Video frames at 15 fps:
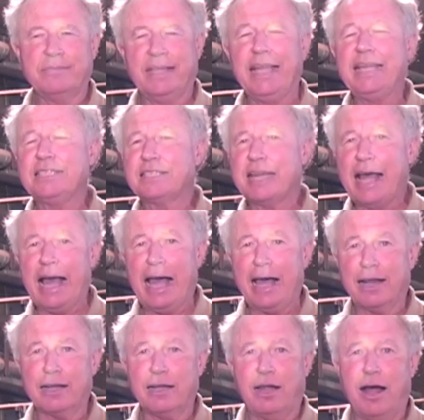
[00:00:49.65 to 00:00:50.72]

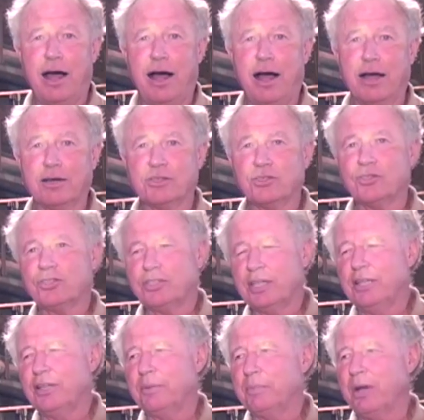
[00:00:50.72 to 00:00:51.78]
D-style logs are
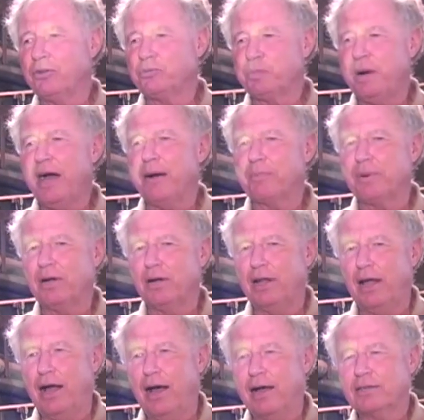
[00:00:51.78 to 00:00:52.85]
still the most popular
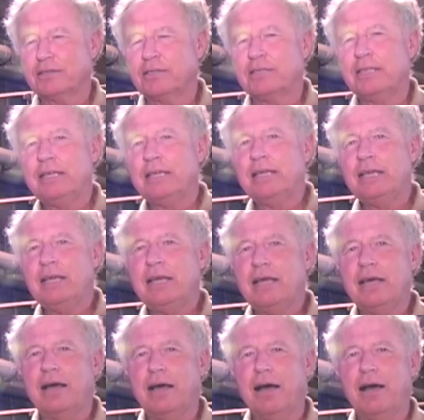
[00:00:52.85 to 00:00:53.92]
logs,
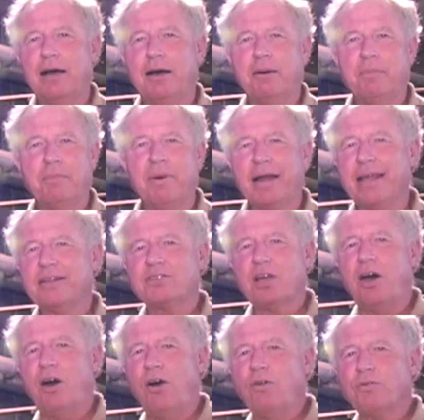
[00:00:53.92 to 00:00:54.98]
but it's
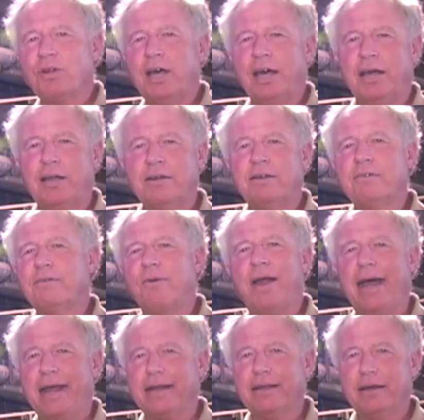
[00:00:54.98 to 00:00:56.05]
all done
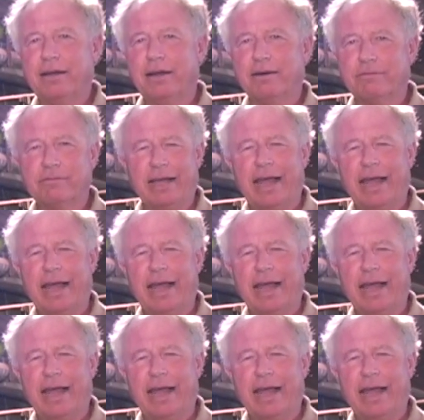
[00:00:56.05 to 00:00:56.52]
right here.